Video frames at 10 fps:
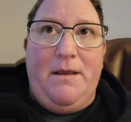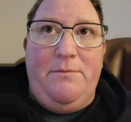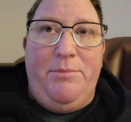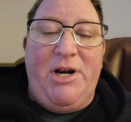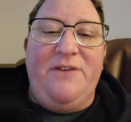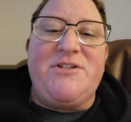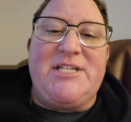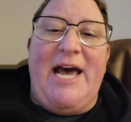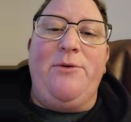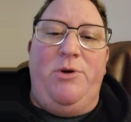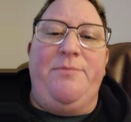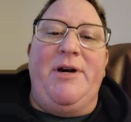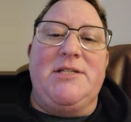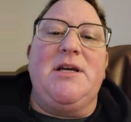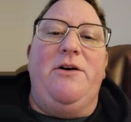But I've sat with
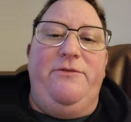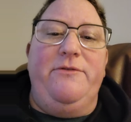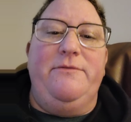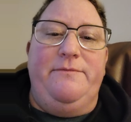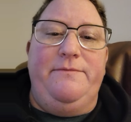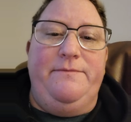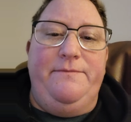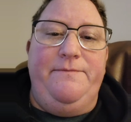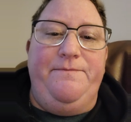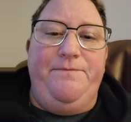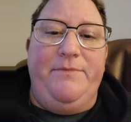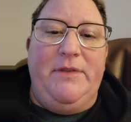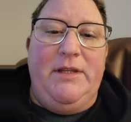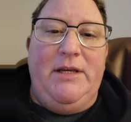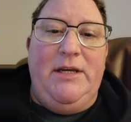myself.
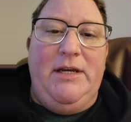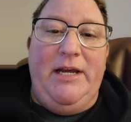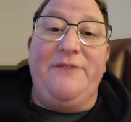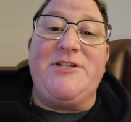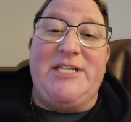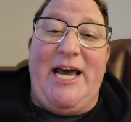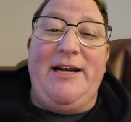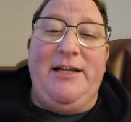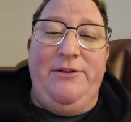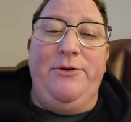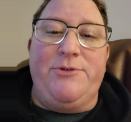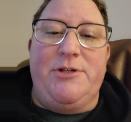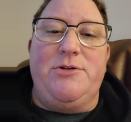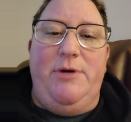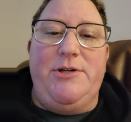And I've sat in those
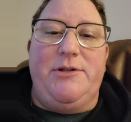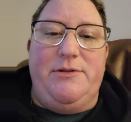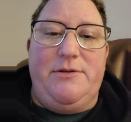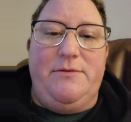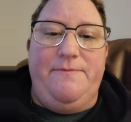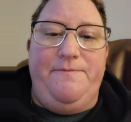situations.